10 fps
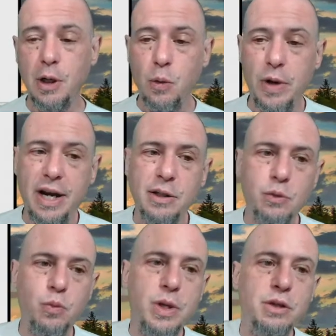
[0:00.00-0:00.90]
Whereas
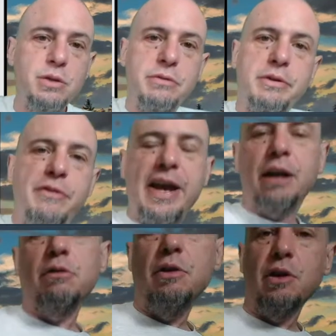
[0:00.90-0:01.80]
when you sort of
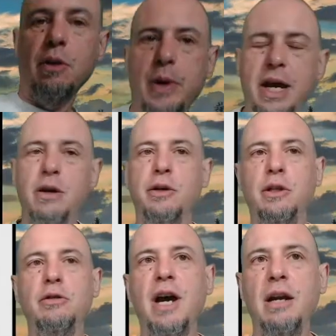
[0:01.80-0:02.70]
refactor along the way, or you
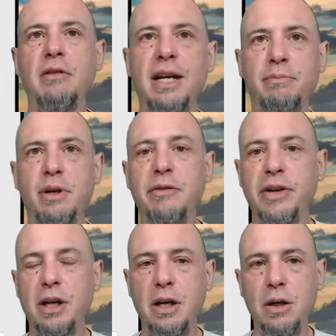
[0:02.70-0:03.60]
try to write
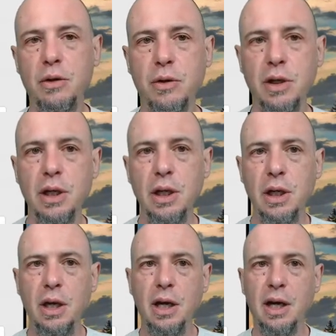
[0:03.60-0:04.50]
perfect code,
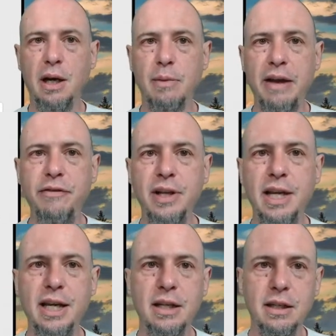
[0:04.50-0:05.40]
um, I feel
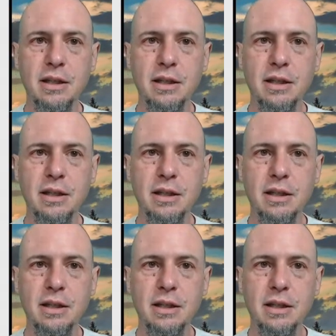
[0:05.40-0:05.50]
like